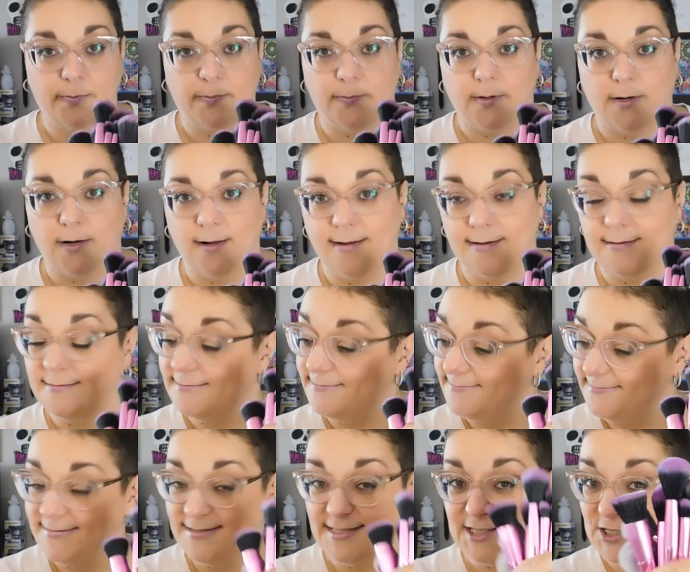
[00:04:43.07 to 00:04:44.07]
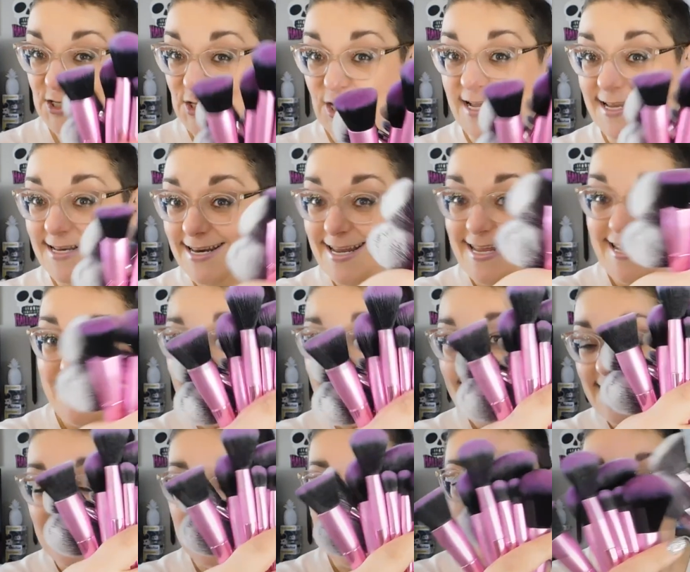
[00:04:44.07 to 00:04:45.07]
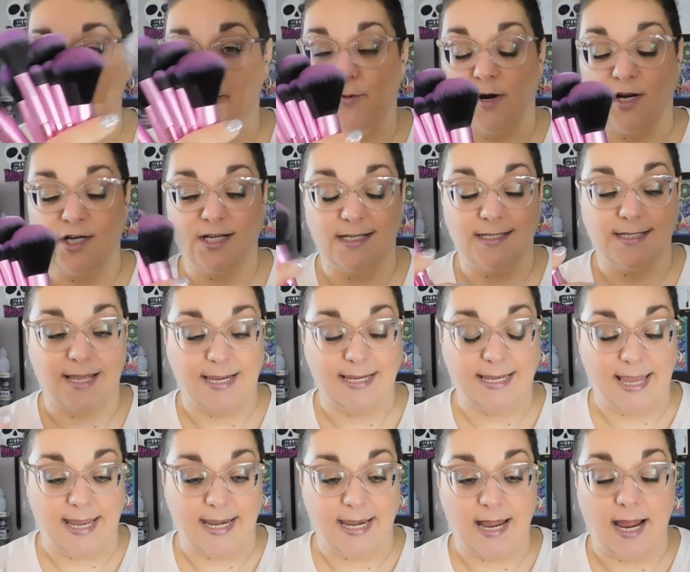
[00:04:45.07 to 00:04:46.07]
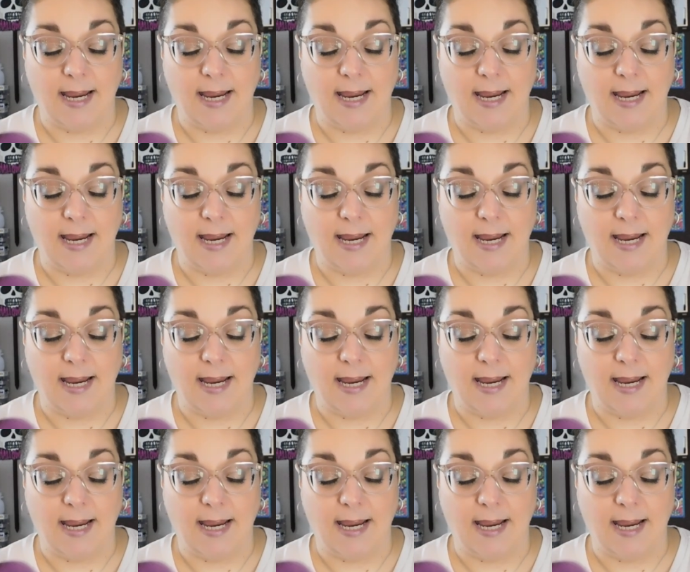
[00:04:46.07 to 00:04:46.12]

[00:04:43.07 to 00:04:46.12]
But let's look at these brushes again.